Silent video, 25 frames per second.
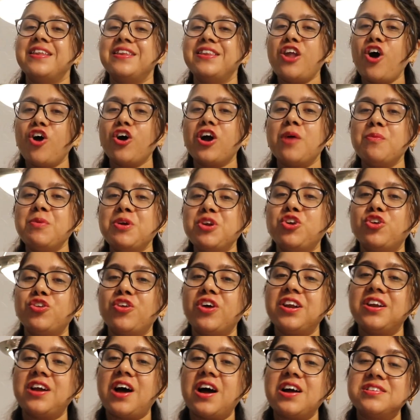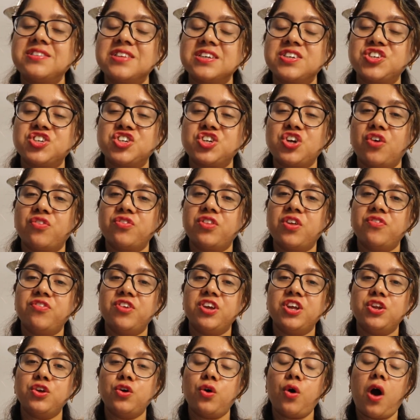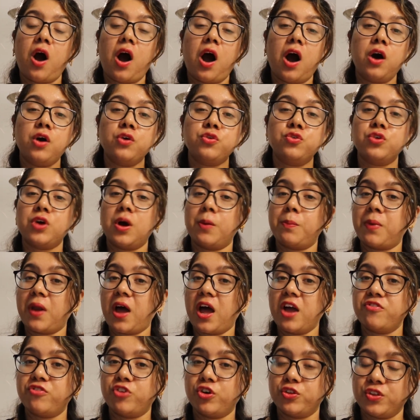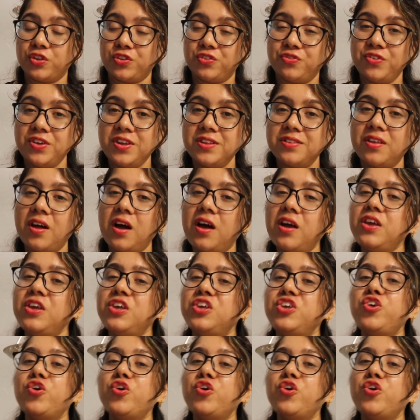Now coming to the last section of the video, how to apply for this visa.